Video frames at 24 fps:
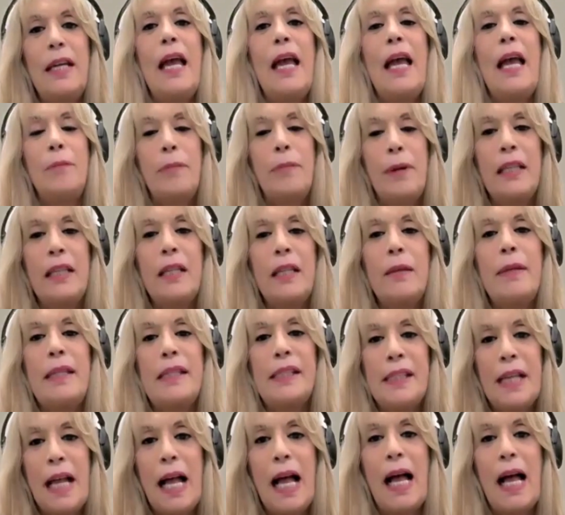and bring them
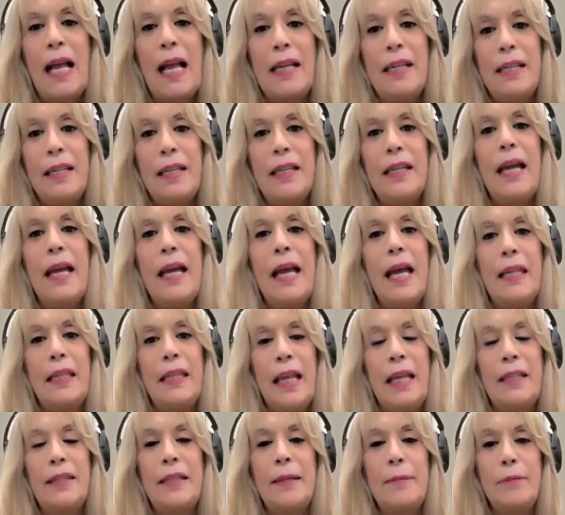inside and
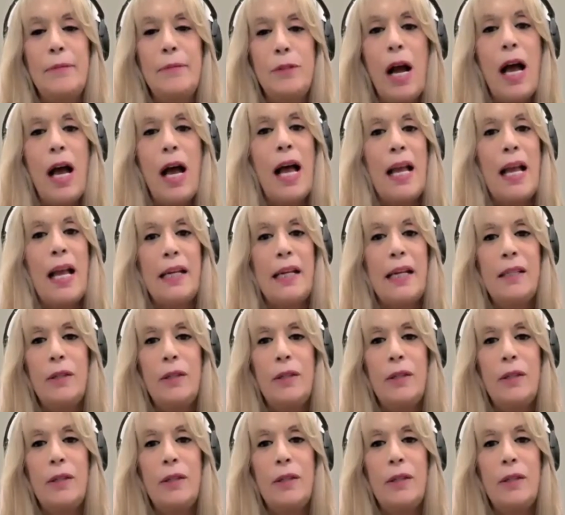let them dry